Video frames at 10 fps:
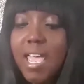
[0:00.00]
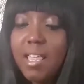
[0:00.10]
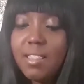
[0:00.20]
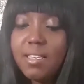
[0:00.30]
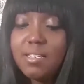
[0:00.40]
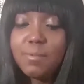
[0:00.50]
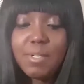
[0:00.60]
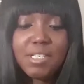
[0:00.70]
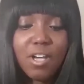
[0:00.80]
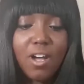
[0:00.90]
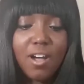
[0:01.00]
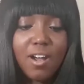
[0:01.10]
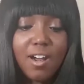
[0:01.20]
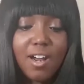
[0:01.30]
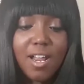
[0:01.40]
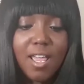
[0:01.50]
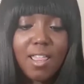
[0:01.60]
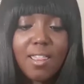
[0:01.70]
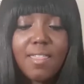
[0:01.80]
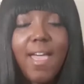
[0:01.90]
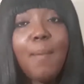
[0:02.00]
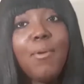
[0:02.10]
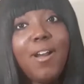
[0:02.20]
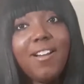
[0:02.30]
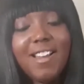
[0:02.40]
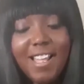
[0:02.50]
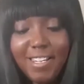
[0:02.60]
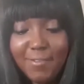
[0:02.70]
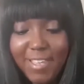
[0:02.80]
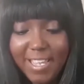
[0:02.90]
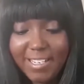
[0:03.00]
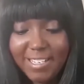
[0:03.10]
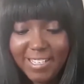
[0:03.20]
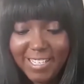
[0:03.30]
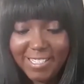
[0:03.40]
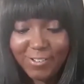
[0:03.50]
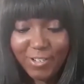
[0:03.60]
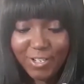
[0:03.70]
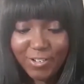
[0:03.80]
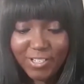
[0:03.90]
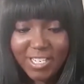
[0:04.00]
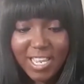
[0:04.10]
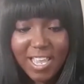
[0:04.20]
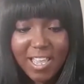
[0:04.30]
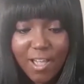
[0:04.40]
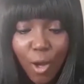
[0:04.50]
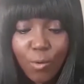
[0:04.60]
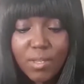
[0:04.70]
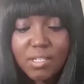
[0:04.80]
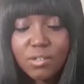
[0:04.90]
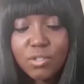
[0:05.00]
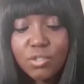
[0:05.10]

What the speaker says: And these ones are that part. I love that. That's so cute. Oh, these are